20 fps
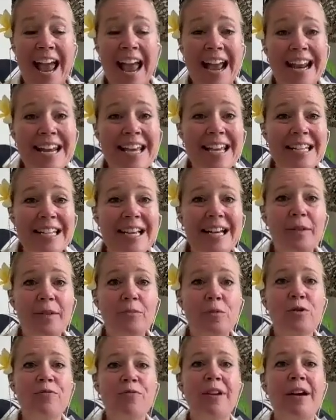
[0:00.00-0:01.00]

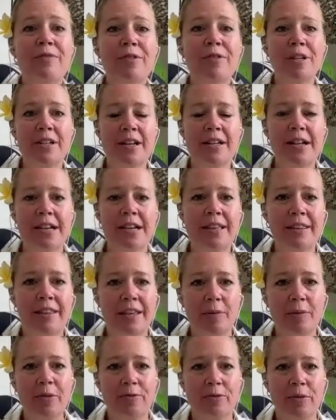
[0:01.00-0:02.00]
Anytime you've never done
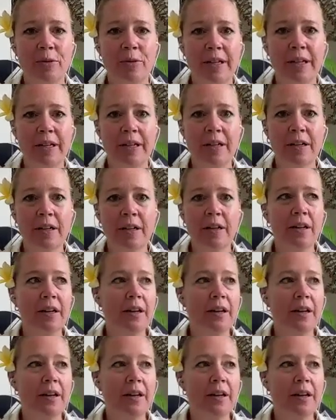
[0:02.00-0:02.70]
anything before,